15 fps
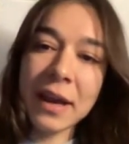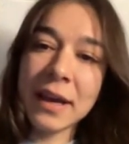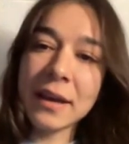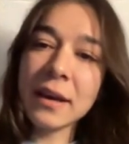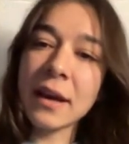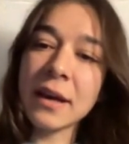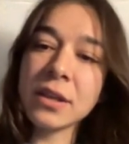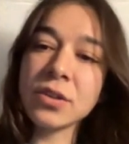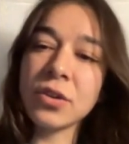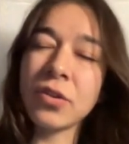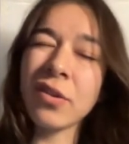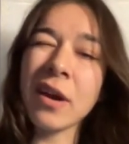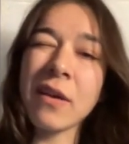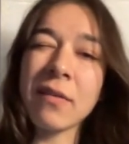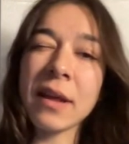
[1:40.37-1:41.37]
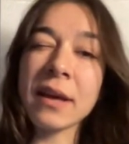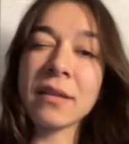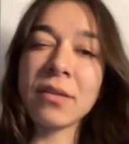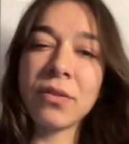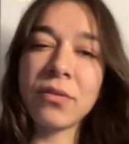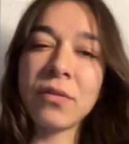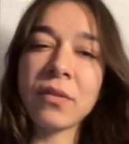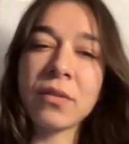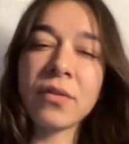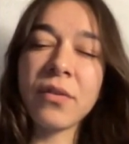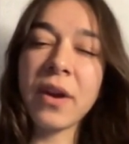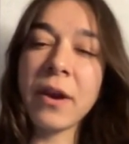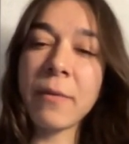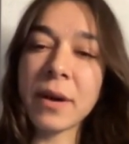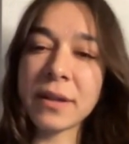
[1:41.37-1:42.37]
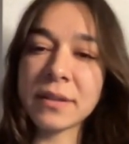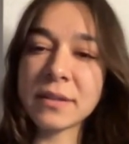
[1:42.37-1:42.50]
Okay, nice. You have like 3